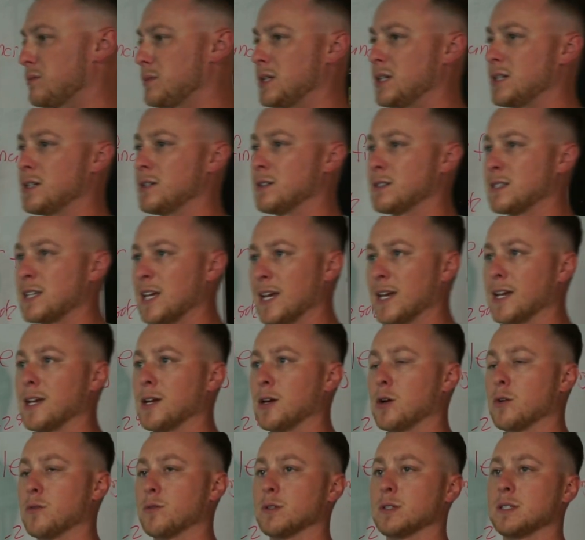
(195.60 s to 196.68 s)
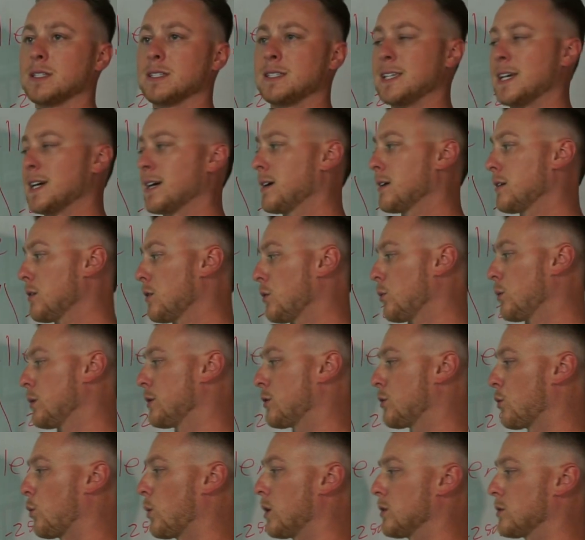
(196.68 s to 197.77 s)
me taking over the debt
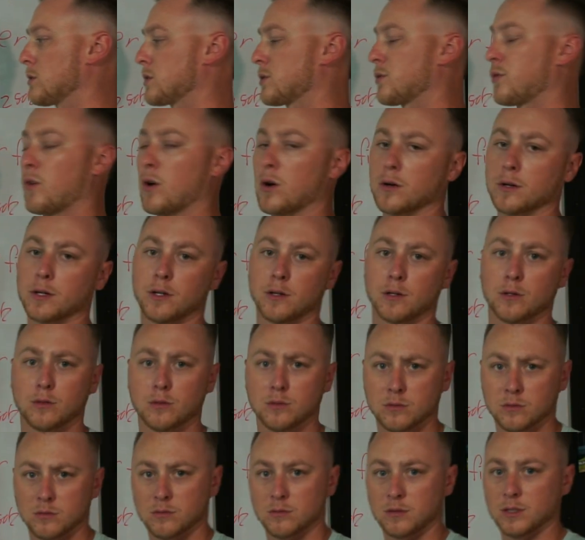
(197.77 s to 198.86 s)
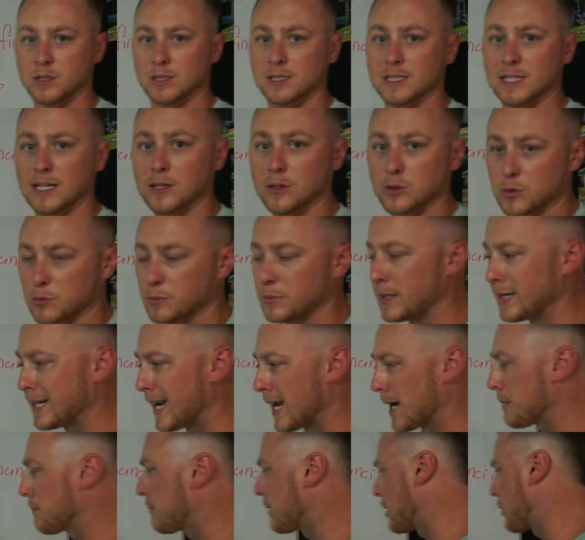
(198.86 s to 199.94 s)
with Wells Fargo, the seller
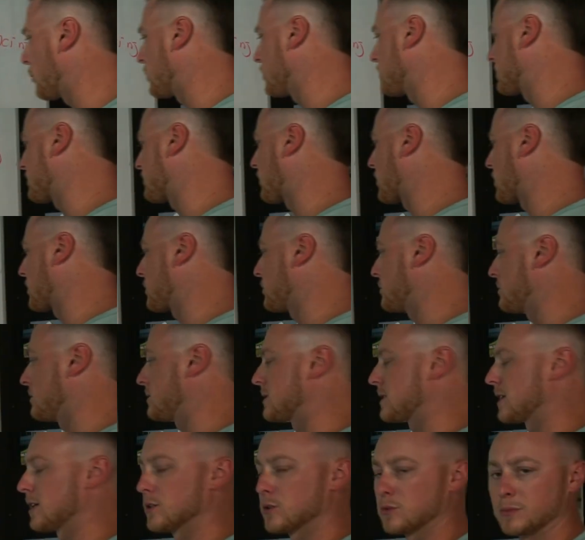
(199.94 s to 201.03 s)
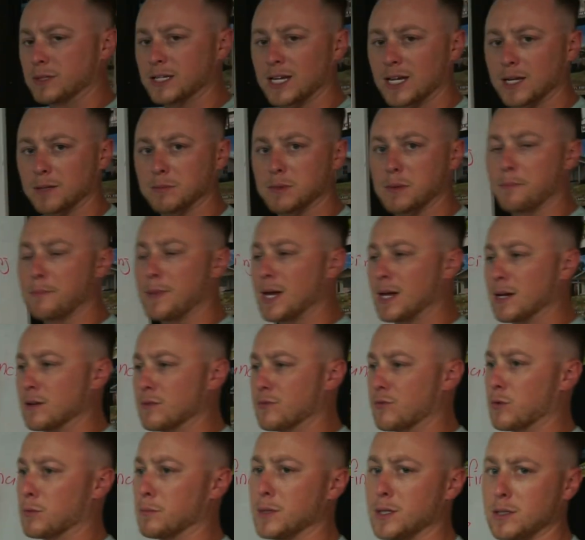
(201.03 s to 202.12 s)
became my Wells Fargo. The seller became the bank
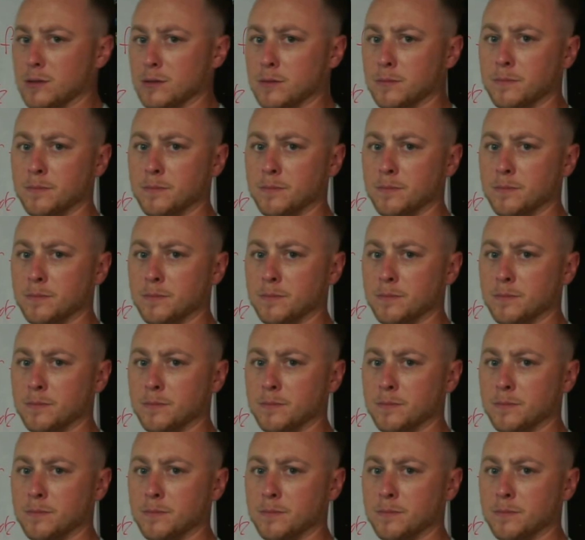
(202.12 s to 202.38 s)
for me.